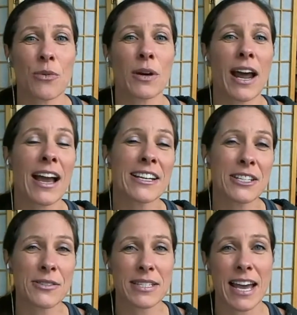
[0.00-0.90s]
what I do
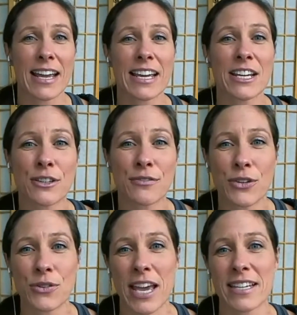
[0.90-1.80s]
is I
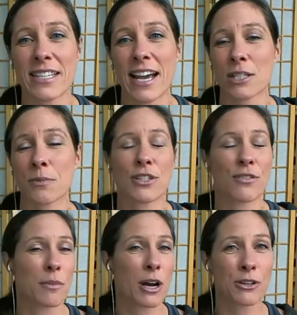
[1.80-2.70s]
interview guest experts
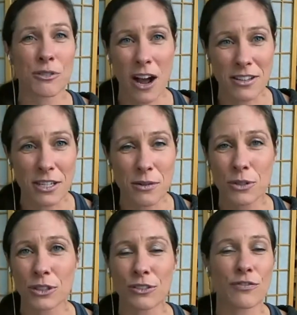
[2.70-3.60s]
from across the
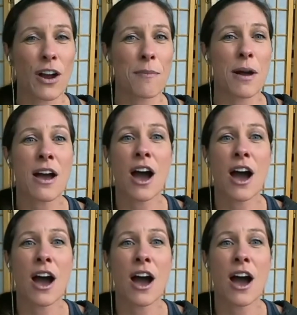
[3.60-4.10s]
world from